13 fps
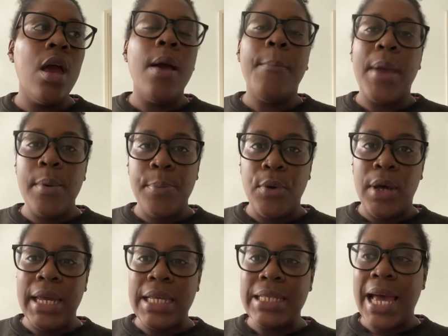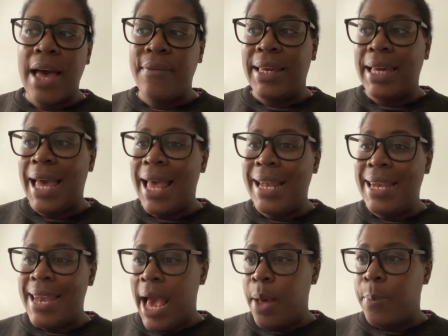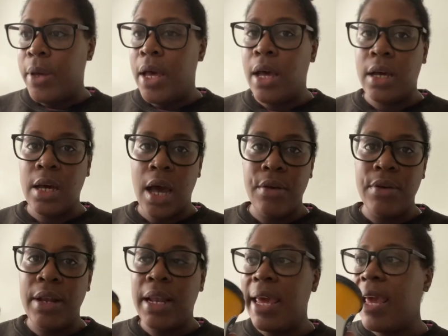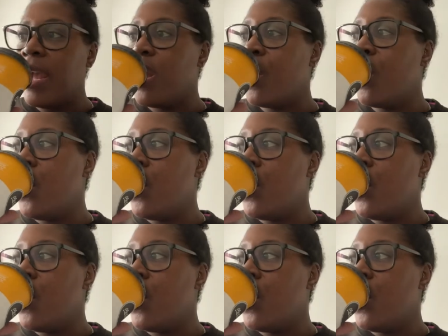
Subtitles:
baby boy is having a nap currently.